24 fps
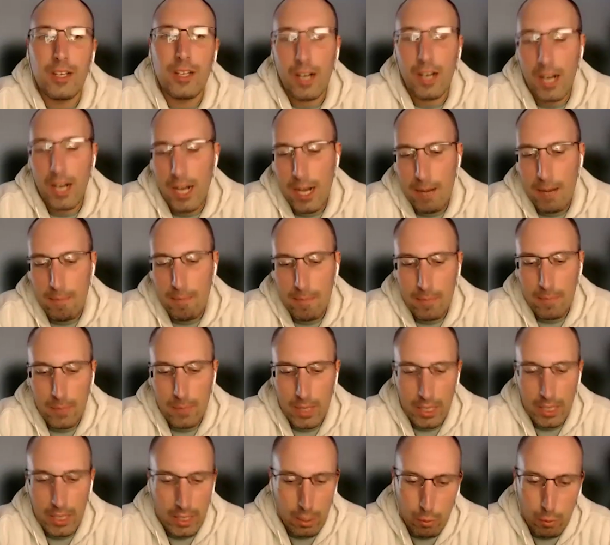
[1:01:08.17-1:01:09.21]

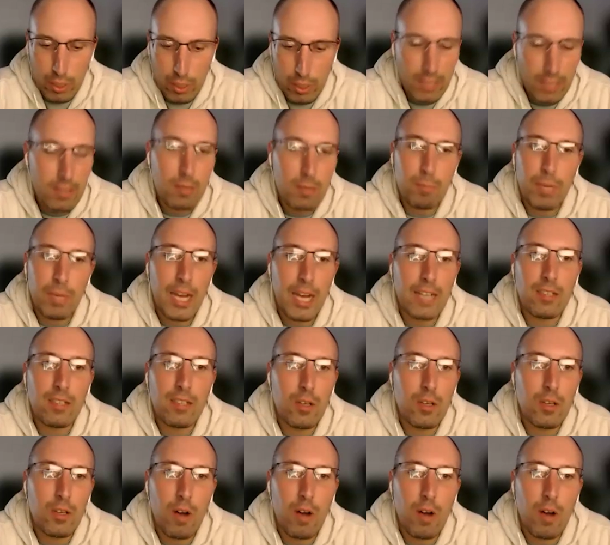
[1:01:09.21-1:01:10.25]
And then we get to back
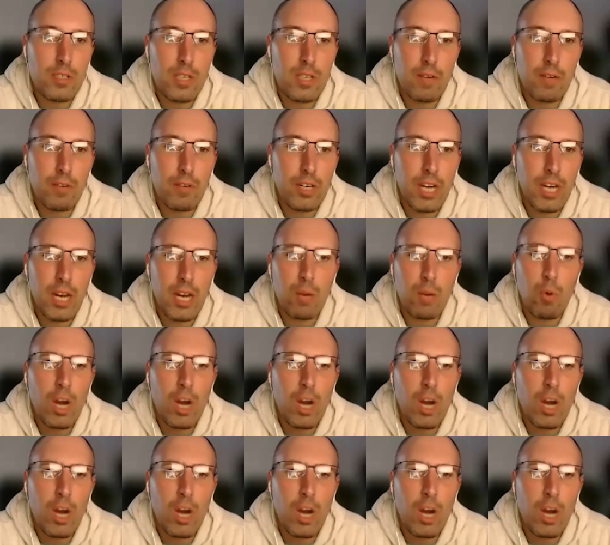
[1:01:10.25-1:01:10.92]
to the office every day.